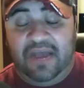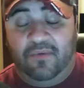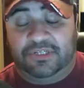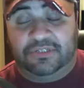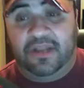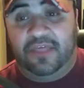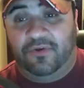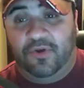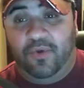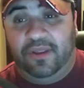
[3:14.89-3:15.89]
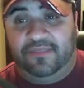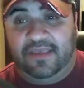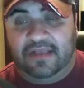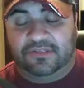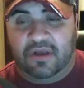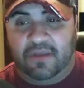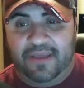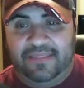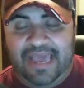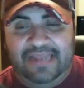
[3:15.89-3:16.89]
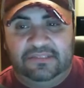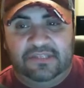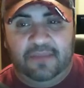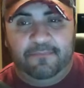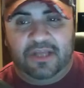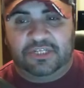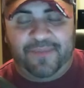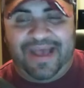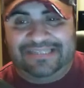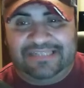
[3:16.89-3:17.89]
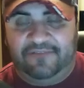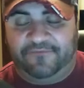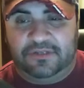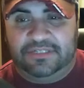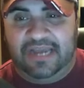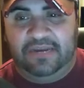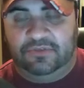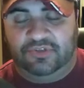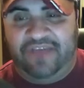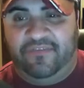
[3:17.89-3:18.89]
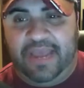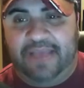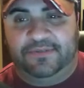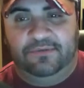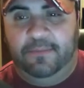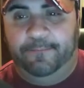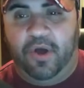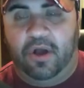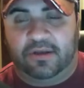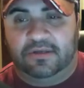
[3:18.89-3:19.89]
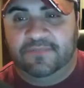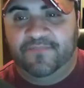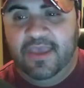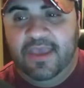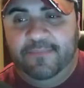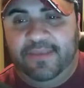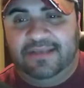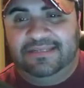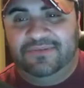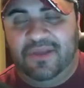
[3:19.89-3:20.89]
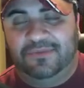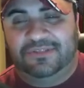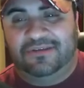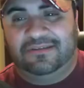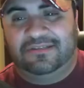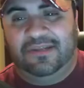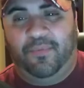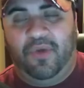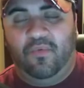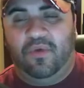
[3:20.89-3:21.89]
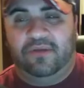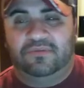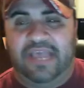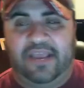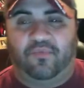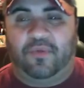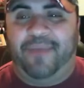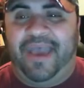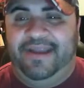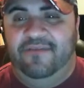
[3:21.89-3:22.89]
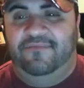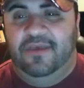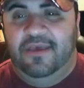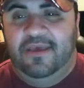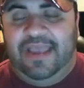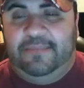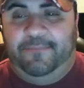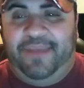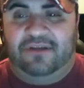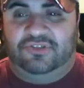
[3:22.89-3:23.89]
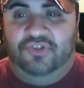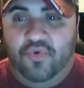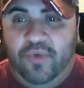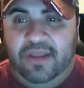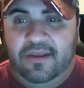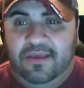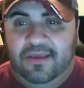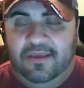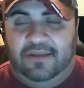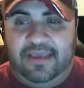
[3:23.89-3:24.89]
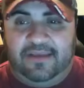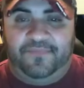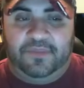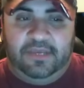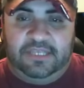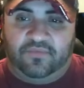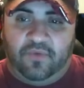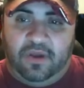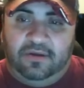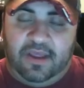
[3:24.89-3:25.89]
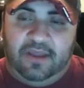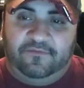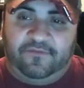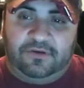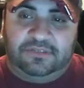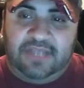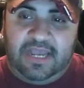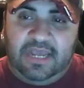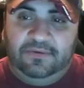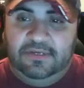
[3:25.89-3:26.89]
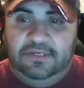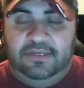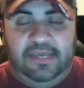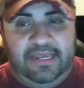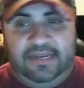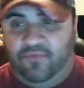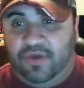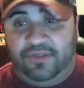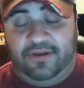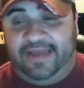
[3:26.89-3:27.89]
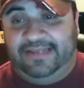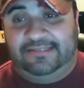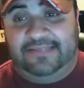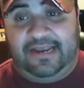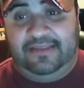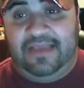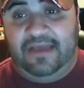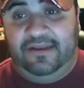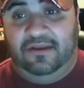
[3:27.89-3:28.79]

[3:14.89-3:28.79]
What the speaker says: which is another annoying thing I'll talk about. They hadn't done much passing on first down. It was driving me absolutely bonkers, because it was almost to the point where it was repetitive, and the Bears knew it. It's run on first down, and whether or not it's second down and